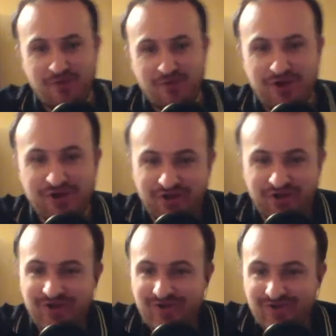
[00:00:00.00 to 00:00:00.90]
Maureen.
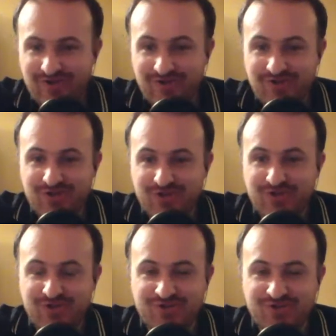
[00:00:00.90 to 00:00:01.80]

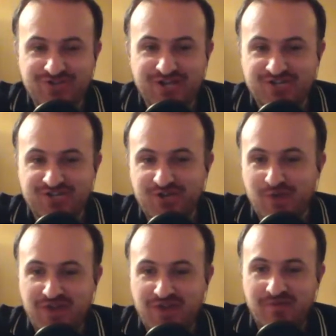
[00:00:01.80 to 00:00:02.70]
You serious or are
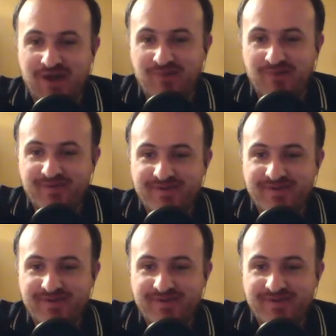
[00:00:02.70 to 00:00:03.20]
you winding me up?